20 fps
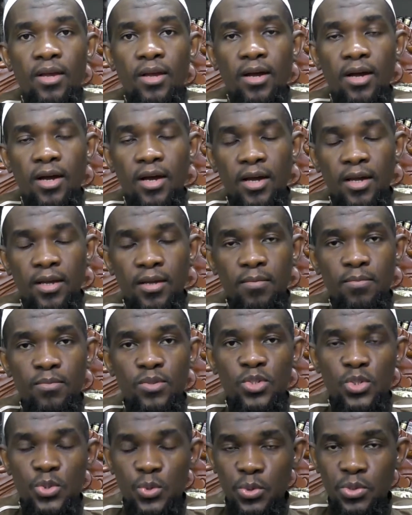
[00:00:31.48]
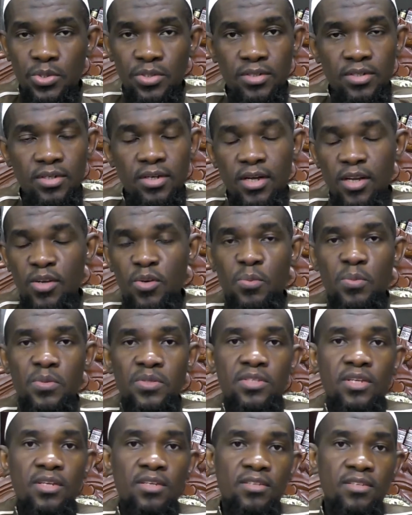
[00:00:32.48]
I am sure
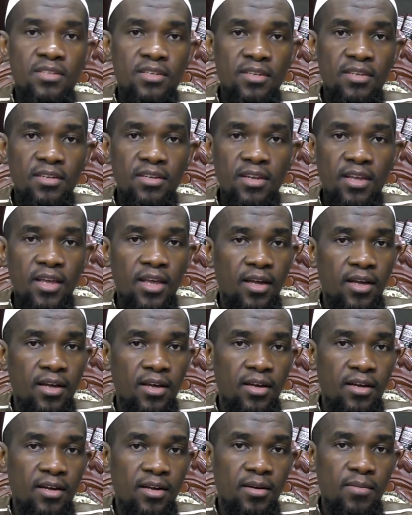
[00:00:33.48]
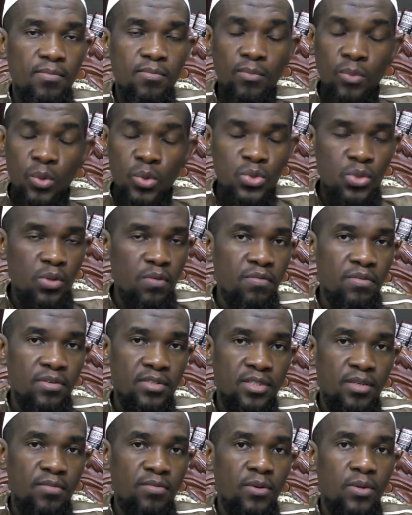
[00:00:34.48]
100% uh, most of
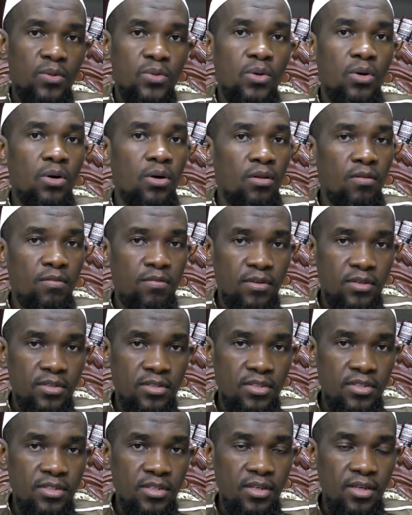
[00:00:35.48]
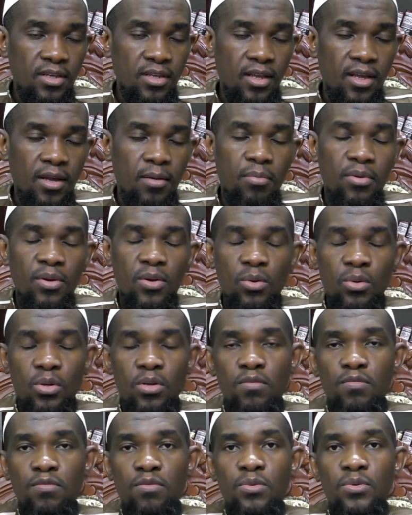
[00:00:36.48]
us, if not all of us, have been
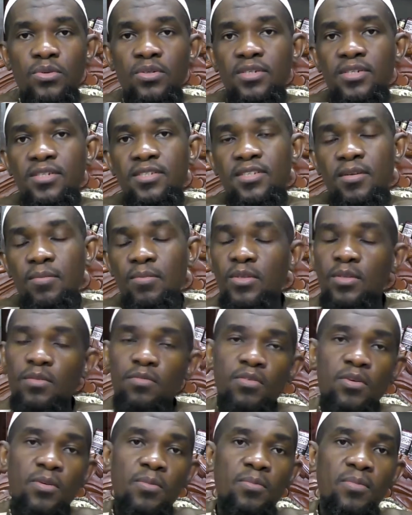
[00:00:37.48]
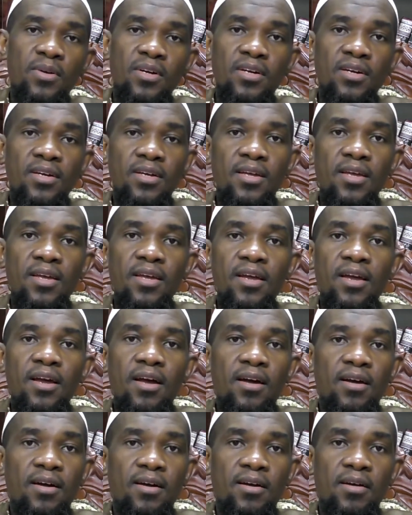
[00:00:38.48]
looking for something from
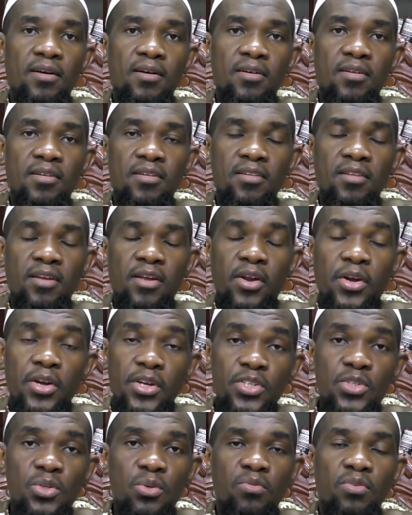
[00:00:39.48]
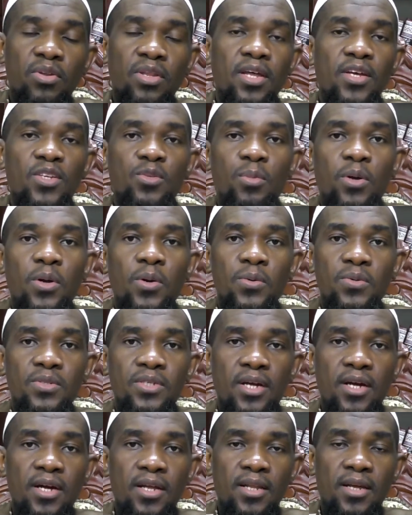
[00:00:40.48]
uh, the creation of Allah subhanahu wa
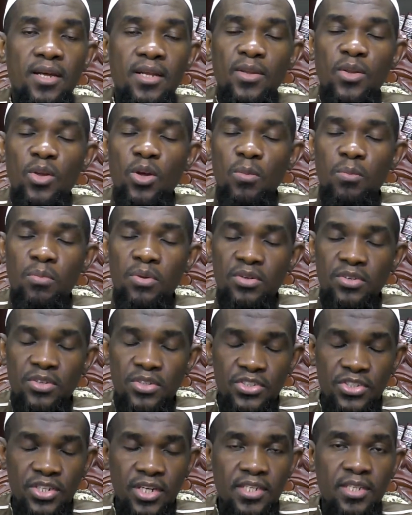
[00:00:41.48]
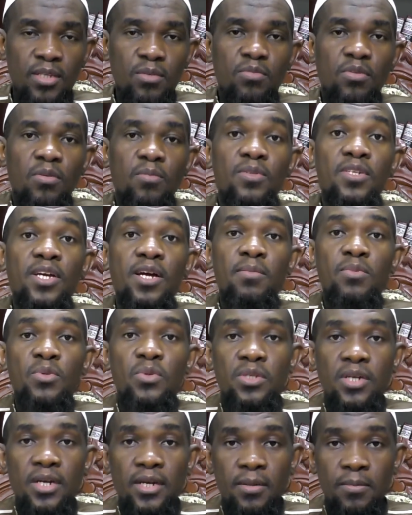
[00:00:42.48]
ta'ala and you have been rejected from time to
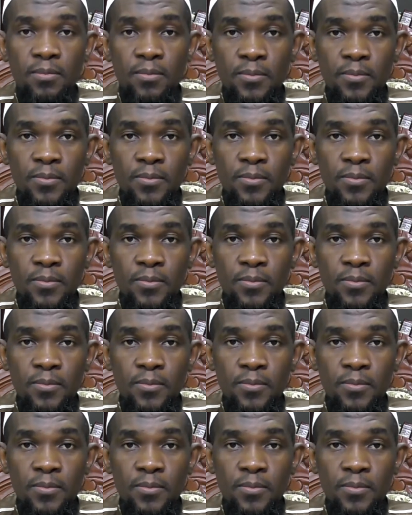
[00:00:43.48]
time.